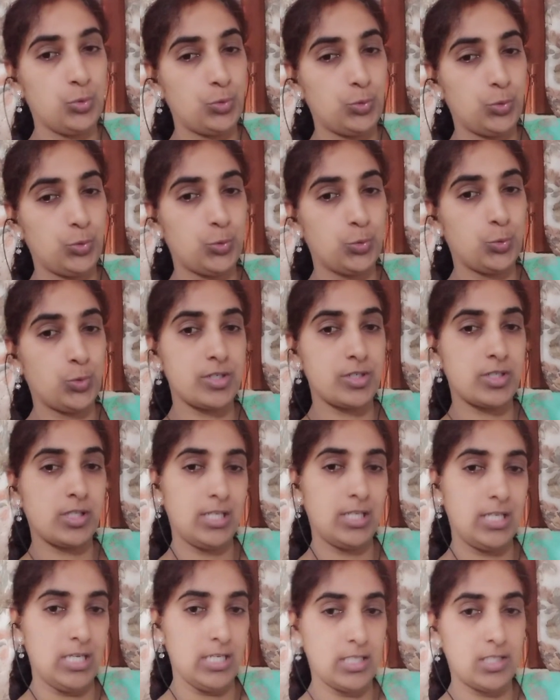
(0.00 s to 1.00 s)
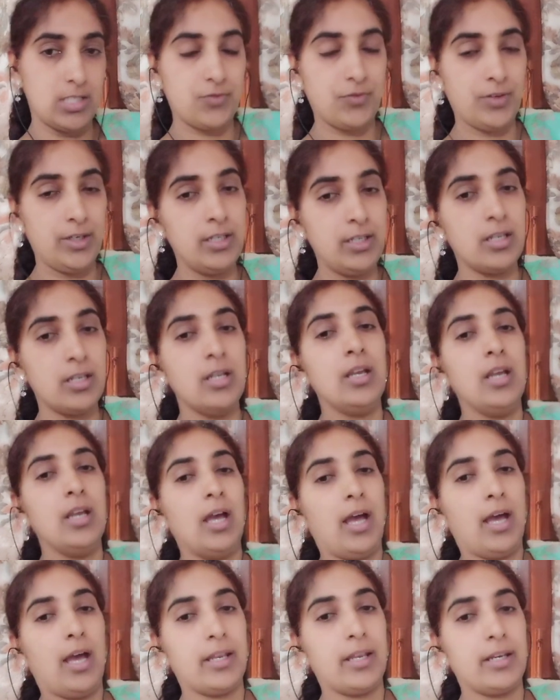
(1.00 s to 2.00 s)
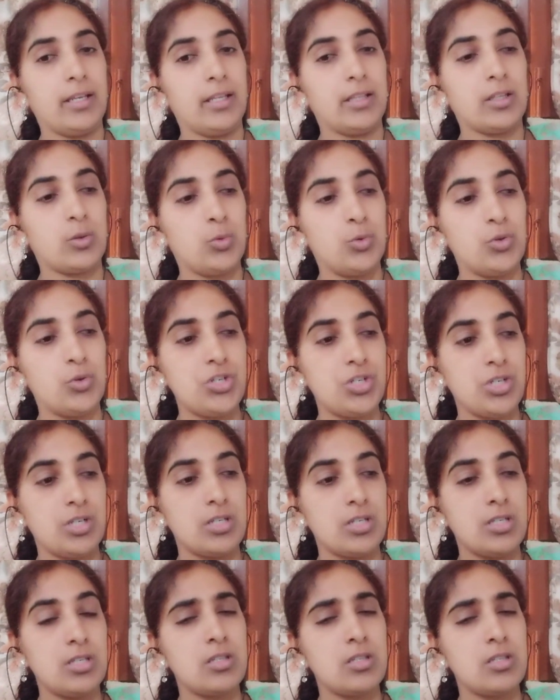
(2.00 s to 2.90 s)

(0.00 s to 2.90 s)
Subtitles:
towards the east. Fine, and in the coaches,